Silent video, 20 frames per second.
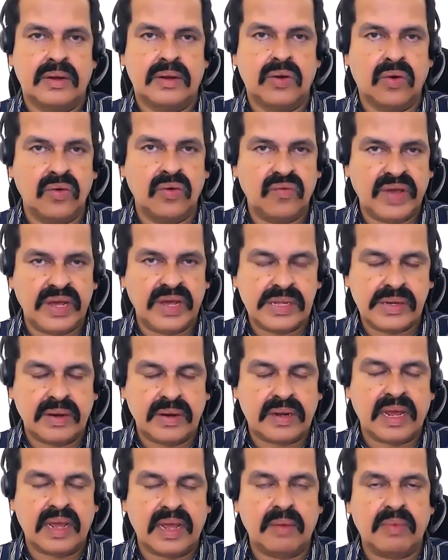Don't waste
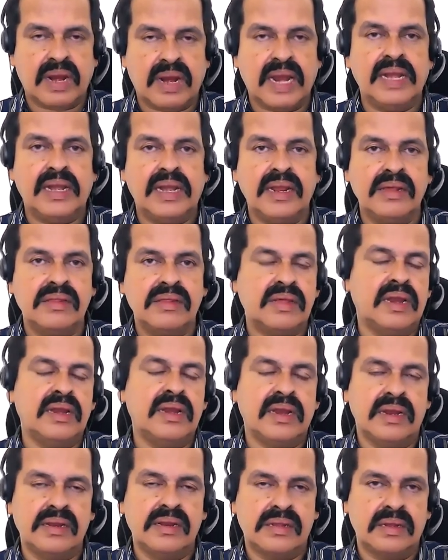your time writing
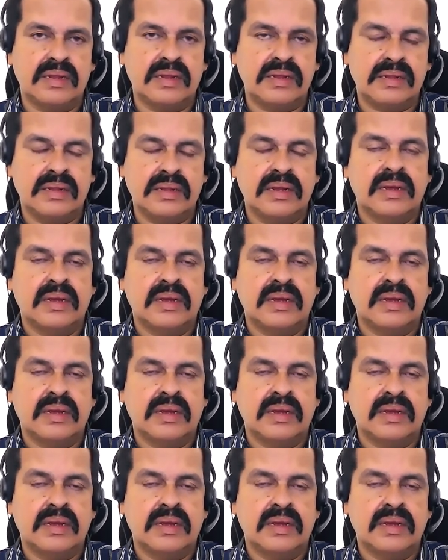sentences.